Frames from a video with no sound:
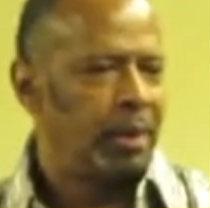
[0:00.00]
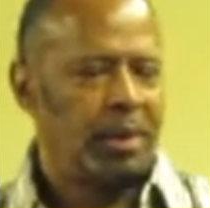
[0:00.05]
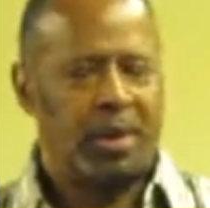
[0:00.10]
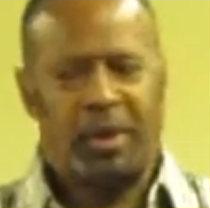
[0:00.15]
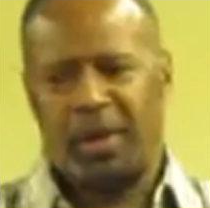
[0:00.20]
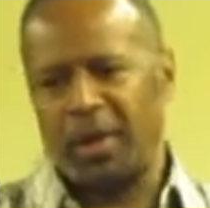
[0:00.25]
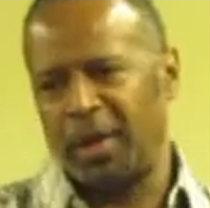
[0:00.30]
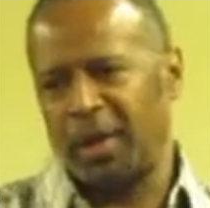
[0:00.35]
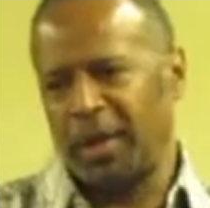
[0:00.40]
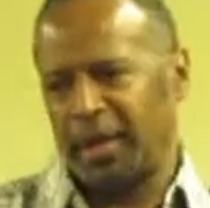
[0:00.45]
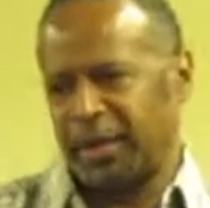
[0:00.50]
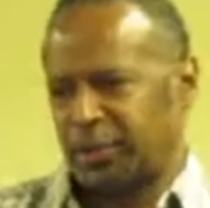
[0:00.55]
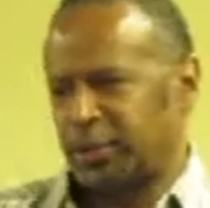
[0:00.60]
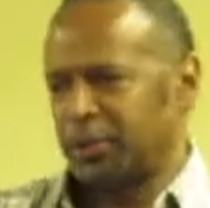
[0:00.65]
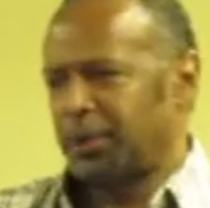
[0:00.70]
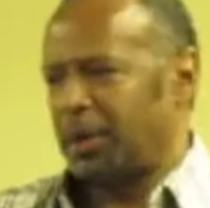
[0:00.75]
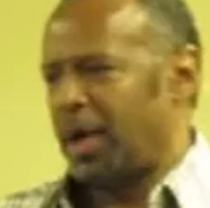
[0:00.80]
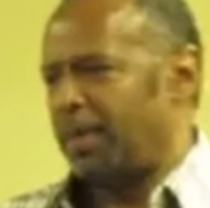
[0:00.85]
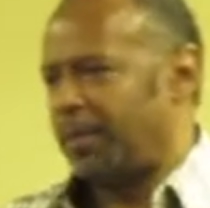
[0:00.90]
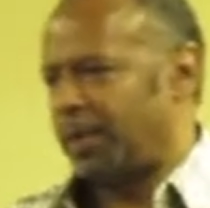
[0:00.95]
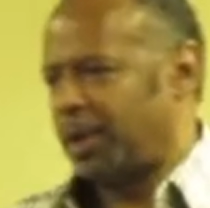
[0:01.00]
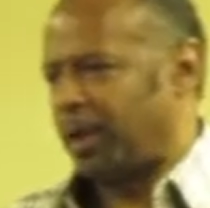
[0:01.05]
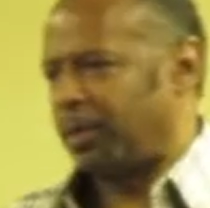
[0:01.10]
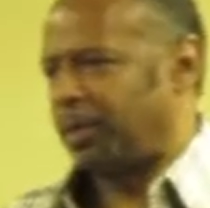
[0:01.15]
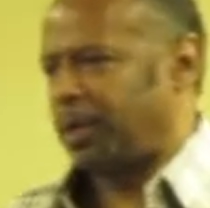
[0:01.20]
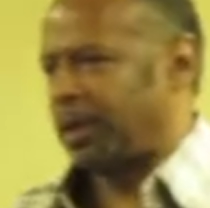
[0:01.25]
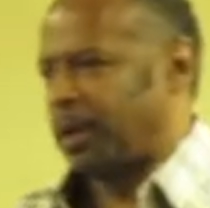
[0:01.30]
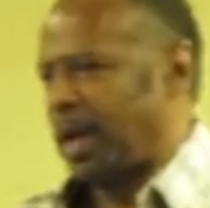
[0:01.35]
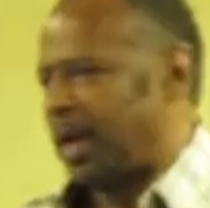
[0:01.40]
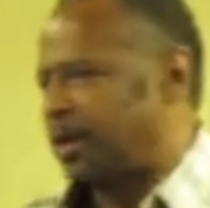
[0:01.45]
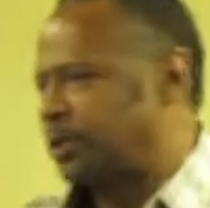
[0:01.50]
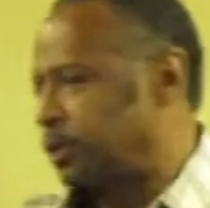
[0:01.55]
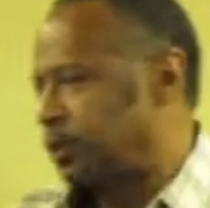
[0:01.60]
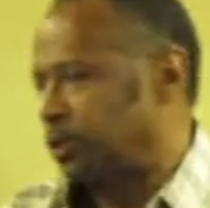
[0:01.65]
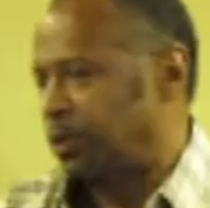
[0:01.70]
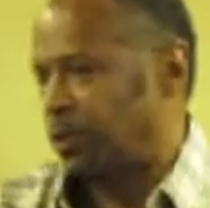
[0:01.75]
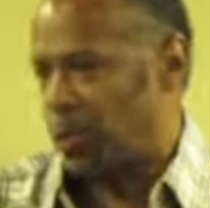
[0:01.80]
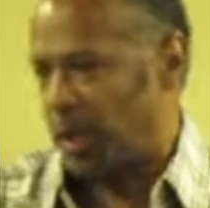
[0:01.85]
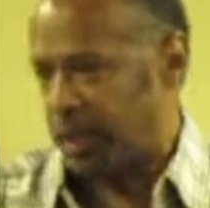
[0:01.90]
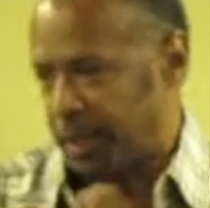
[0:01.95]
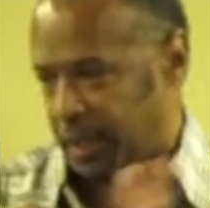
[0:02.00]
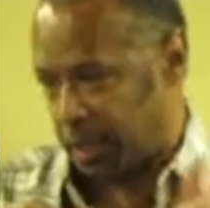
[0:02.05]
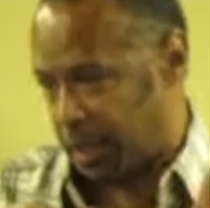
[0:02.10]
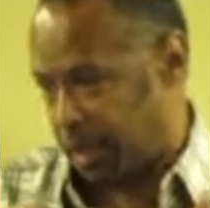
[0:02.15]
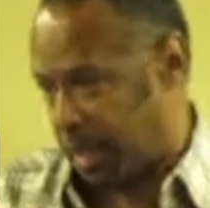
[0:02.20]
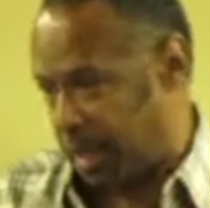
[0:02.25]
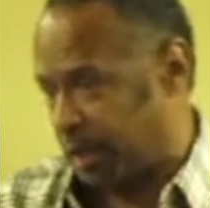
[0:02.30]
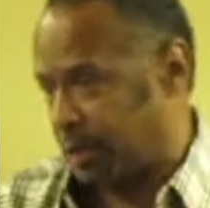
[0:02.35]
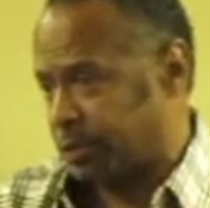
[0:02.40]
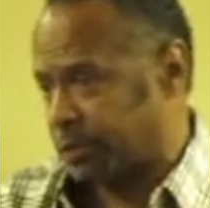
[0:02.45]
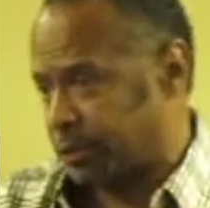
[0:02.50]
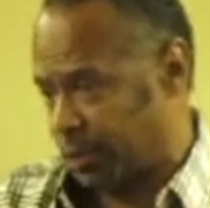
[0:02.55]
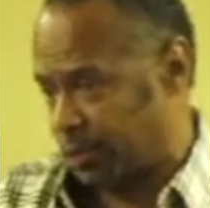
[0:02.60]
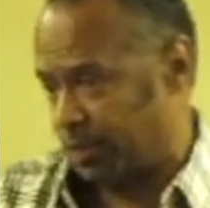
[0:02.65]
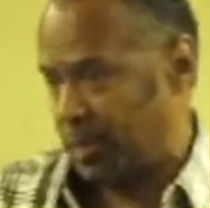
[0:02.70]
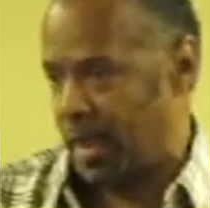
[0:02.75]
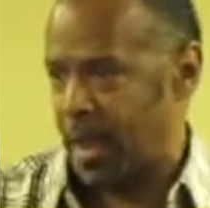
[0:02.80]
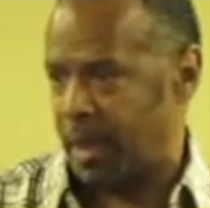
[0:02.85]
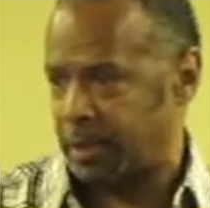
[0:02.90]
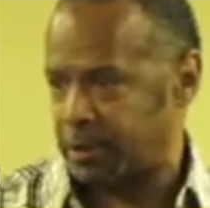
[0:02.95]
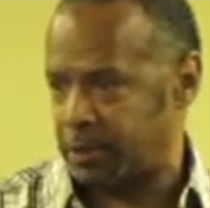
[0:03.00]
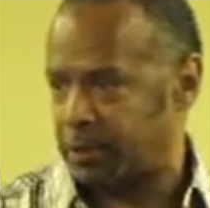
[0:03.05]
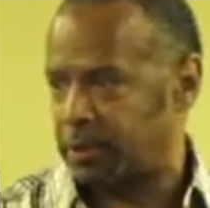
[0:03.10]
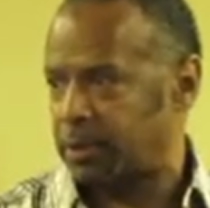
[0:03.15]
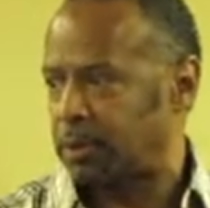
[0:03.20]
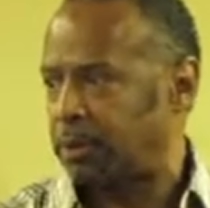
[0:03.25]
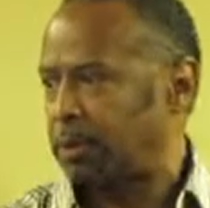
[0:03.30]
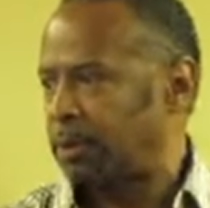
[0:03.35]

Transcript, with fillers: Look, look at you coming up here. Ain't you the one that killed your master?